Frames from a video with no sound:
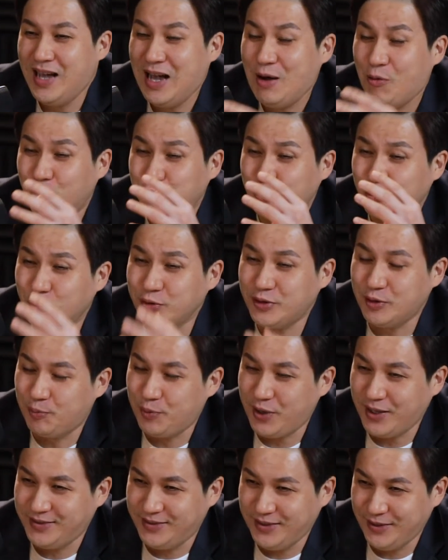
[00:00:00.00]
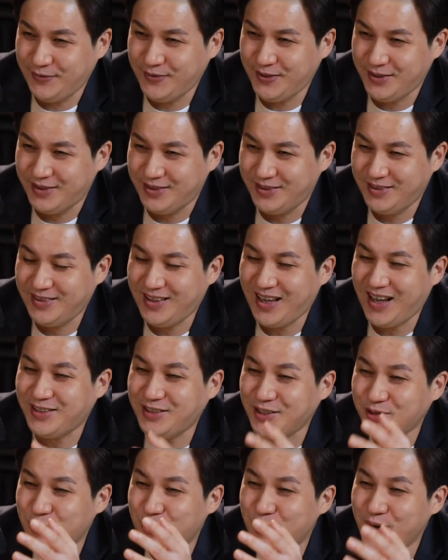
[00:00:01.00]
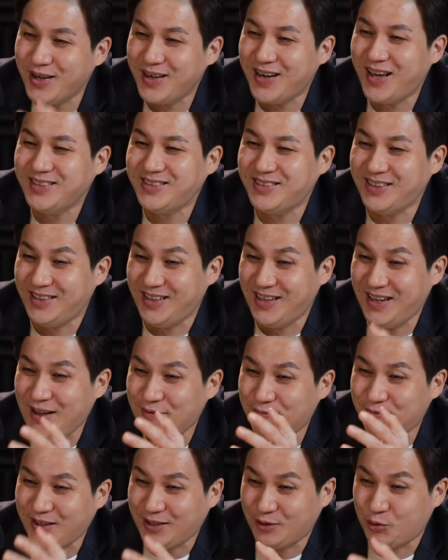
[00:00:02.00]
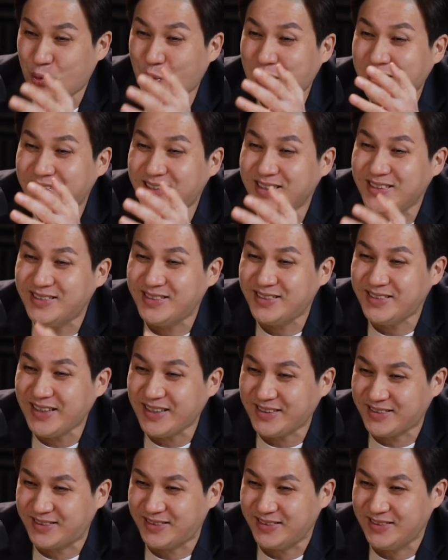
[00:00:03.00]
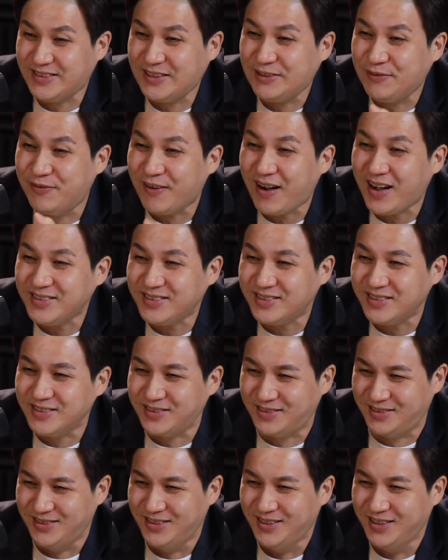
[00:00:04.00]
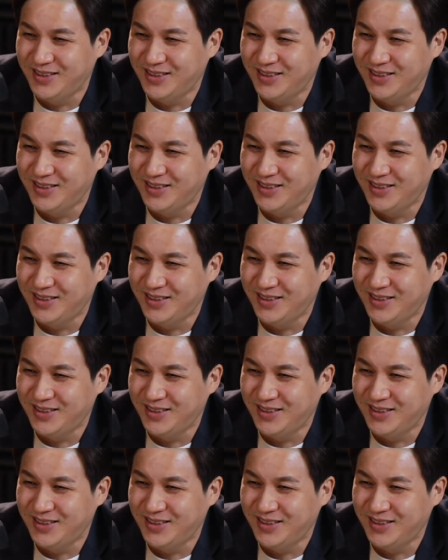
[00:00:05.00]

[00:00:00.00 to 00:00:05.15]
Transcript: I was so surprised, David. I just realized that I have like 26 devices